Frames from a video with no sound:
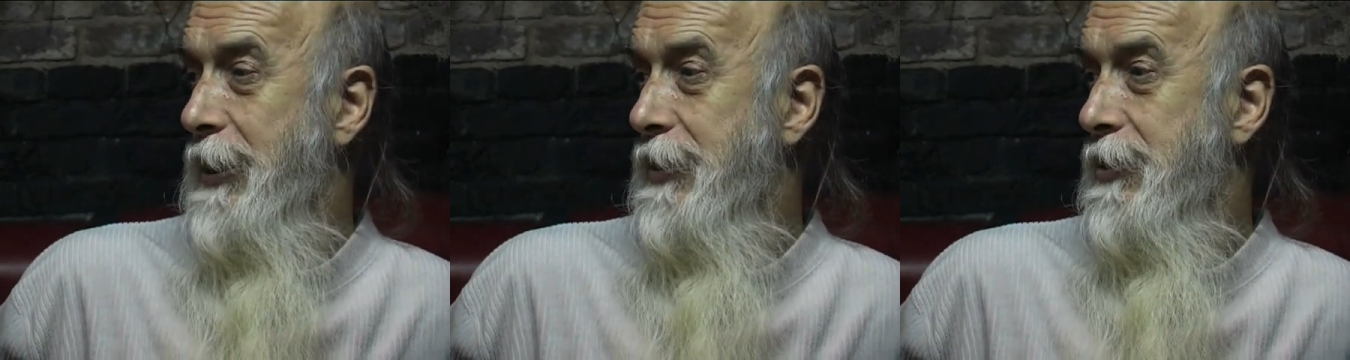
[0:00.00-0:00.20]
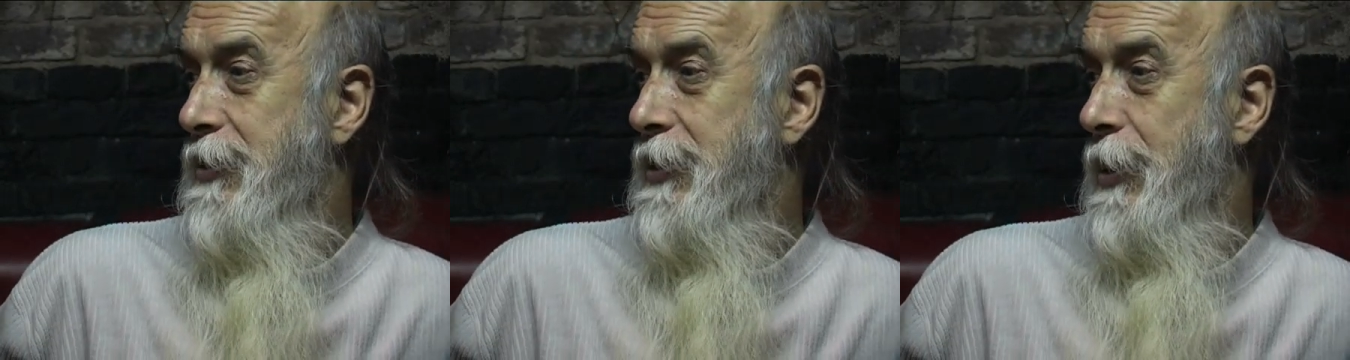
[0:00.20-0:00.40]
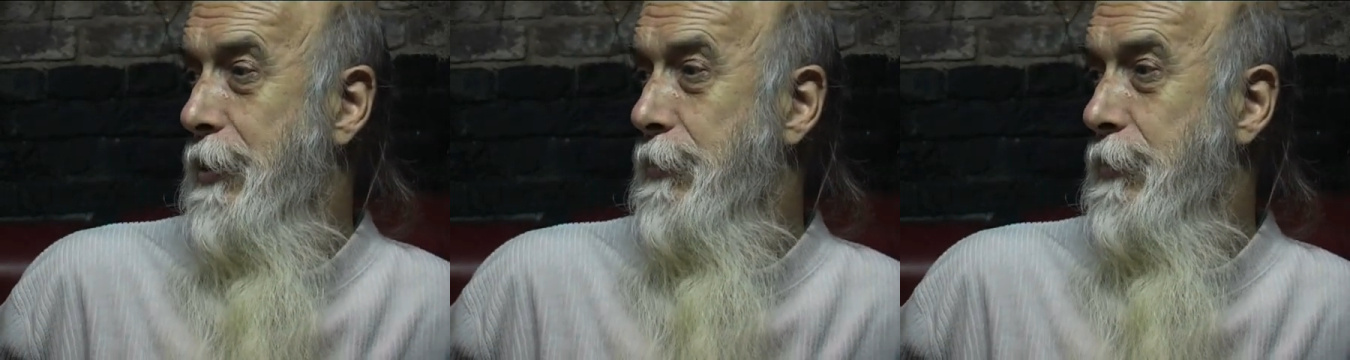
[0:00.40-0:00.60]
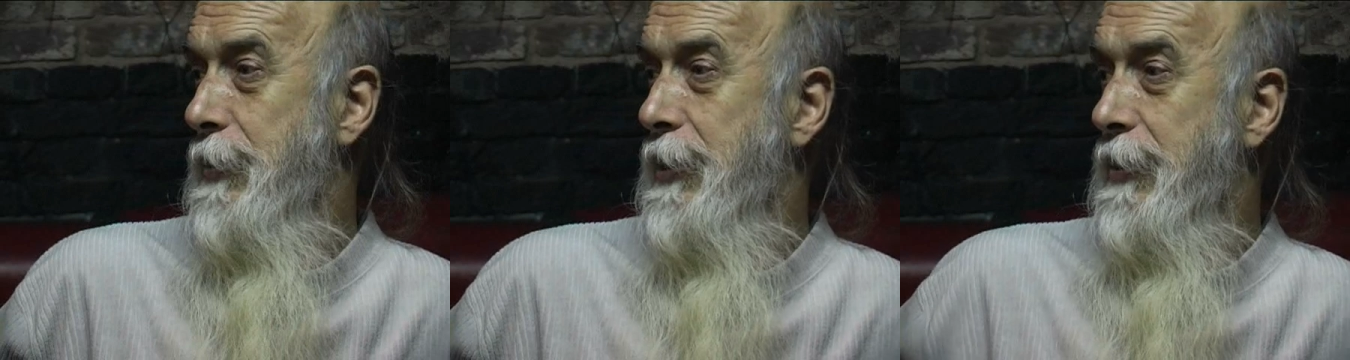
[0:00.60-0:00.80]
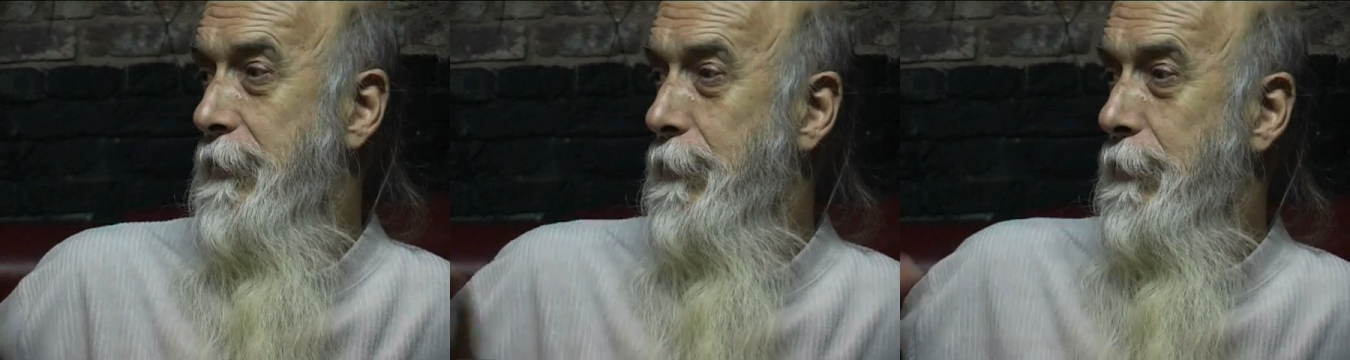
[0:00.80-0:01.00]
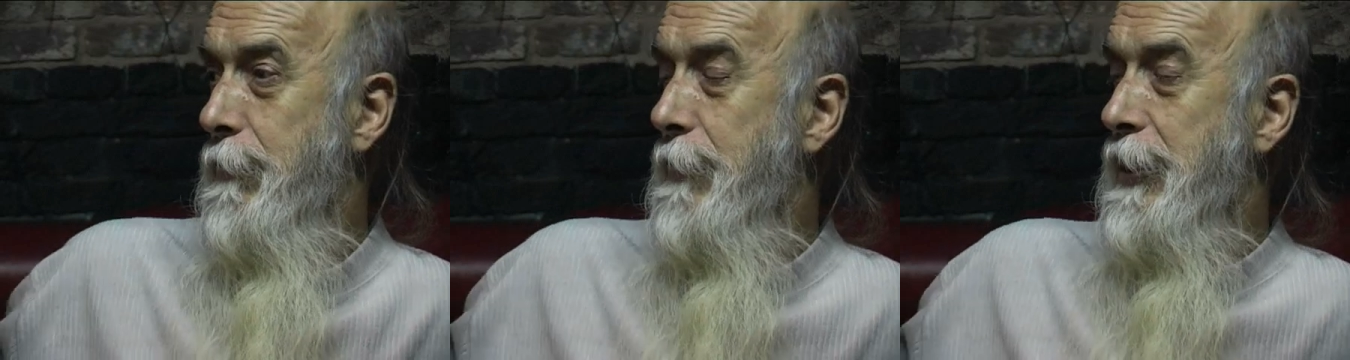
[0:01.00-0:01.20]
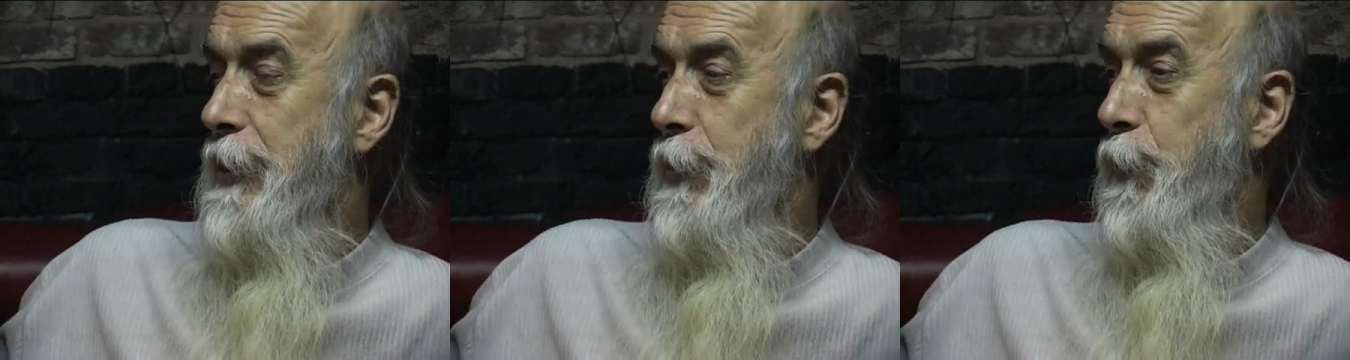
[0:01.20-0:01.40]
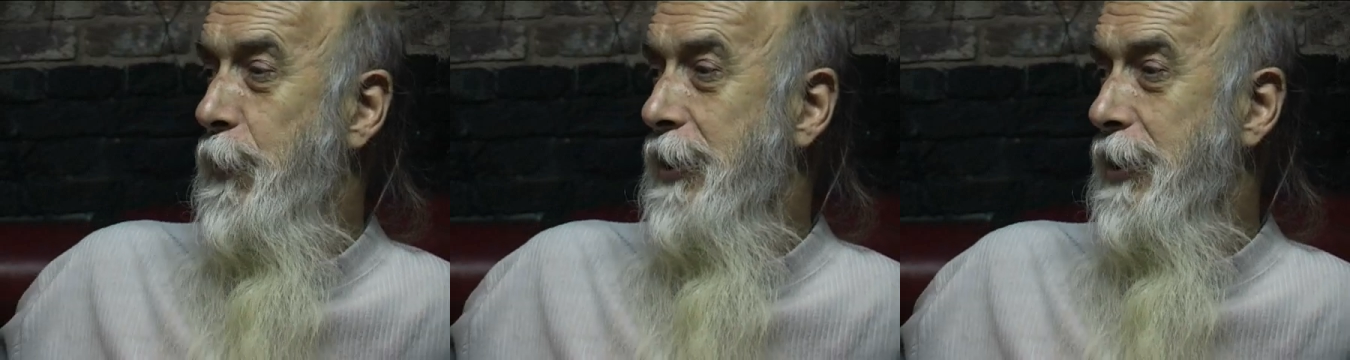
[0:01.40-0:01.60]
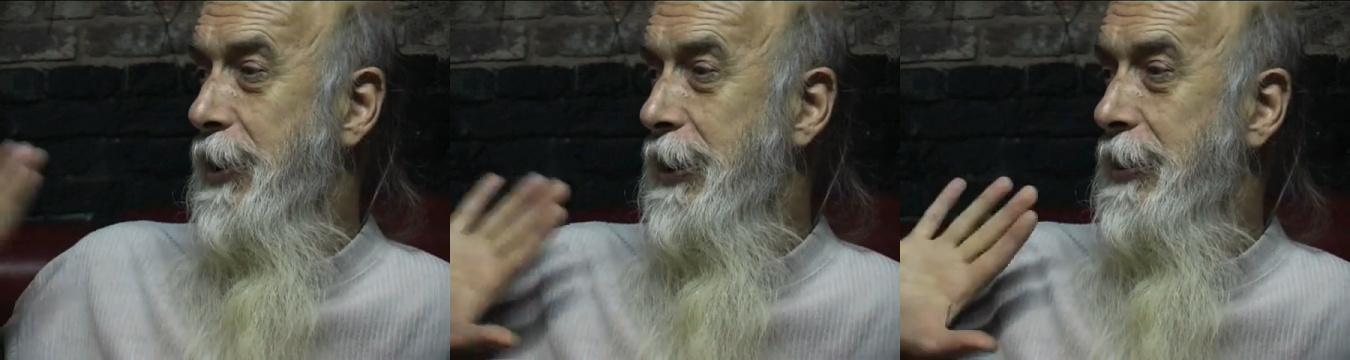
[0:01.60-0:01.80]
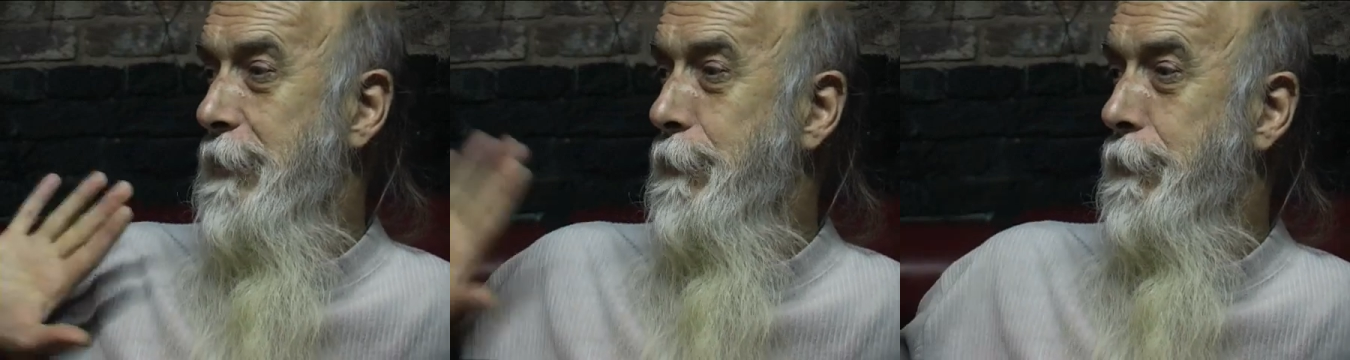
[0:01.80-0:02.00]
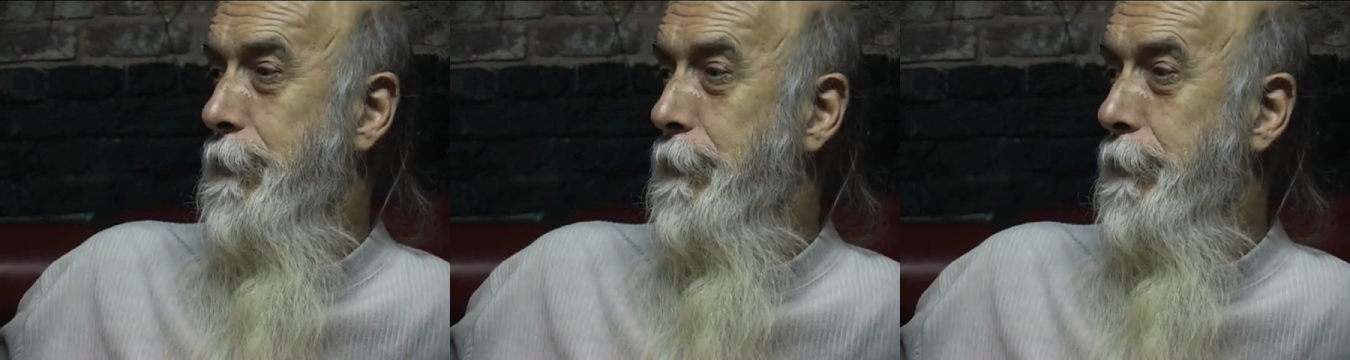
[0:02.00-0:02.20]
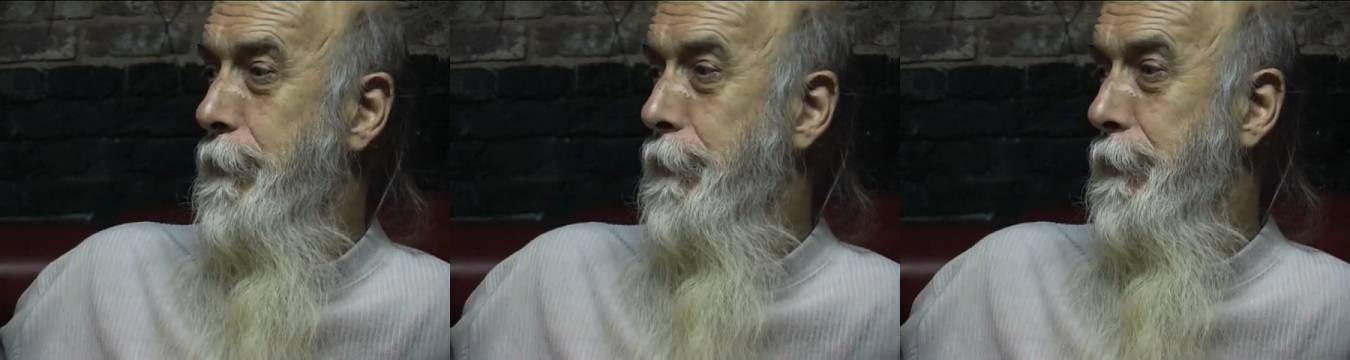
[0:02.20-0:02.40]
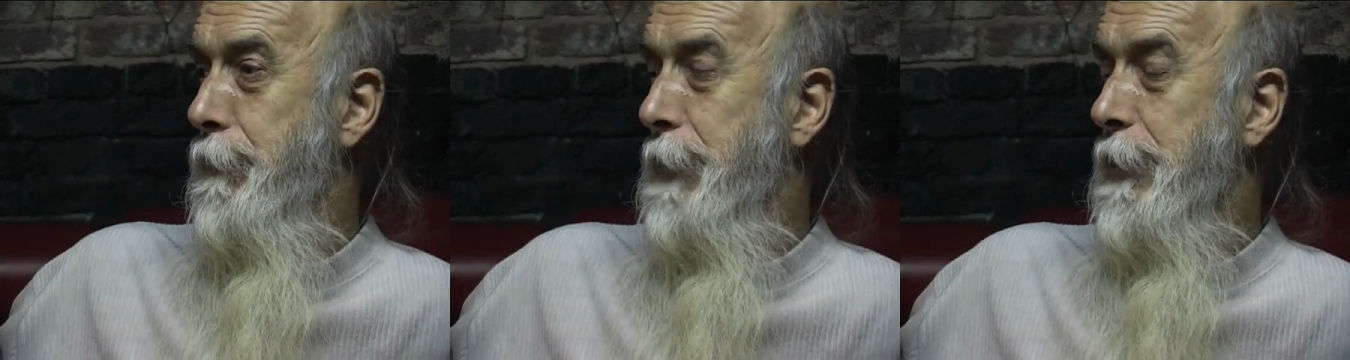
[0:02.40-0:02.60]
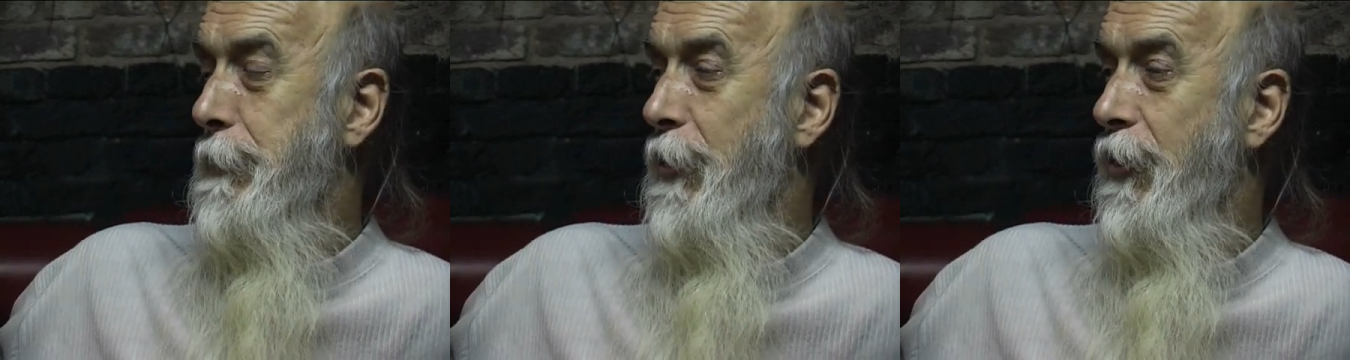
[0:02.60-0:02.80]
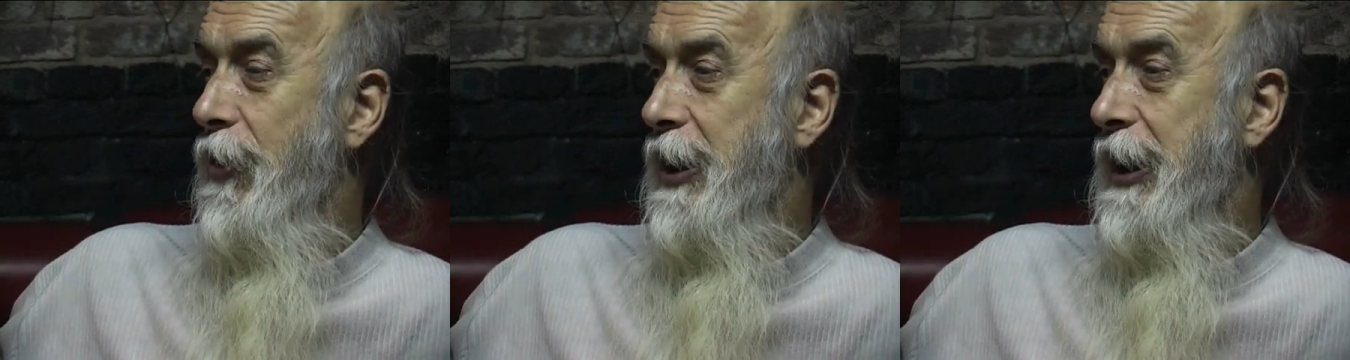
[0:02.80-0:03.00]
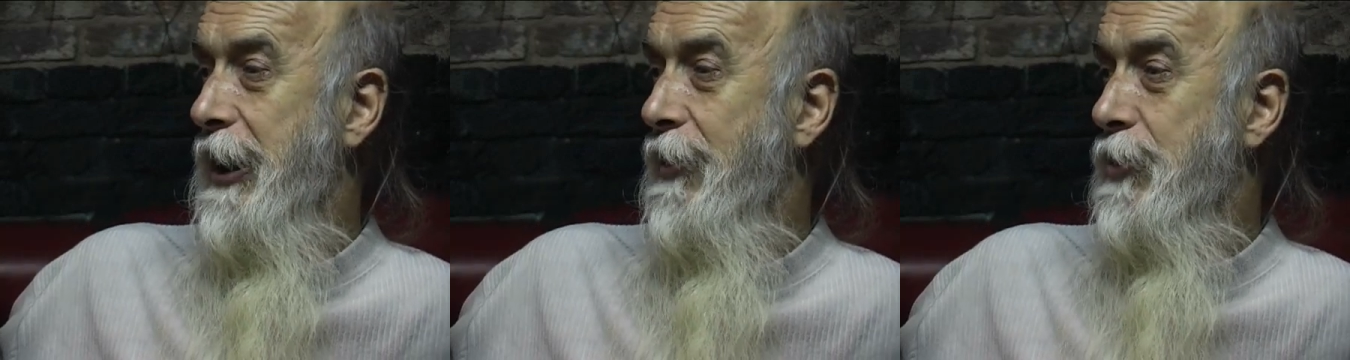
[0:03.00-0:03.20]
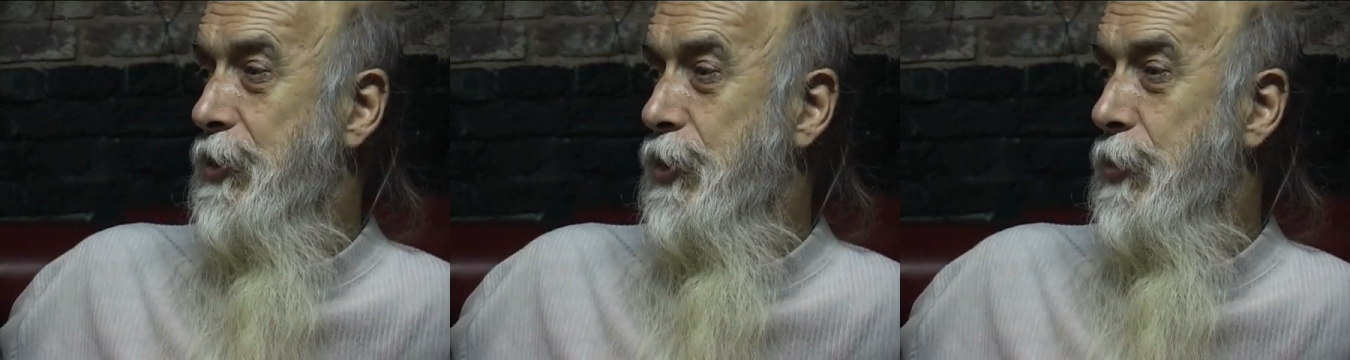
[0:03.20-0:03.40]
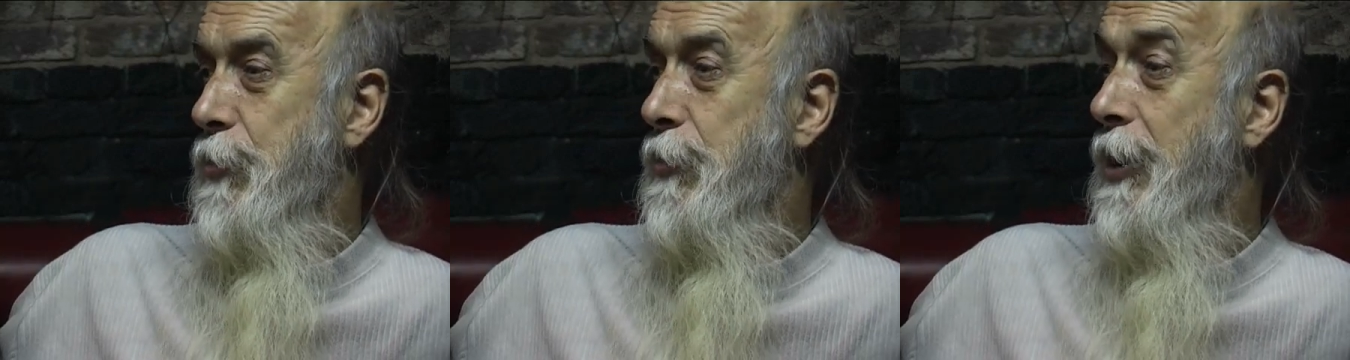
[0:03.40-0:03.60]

So his friendly people on the council,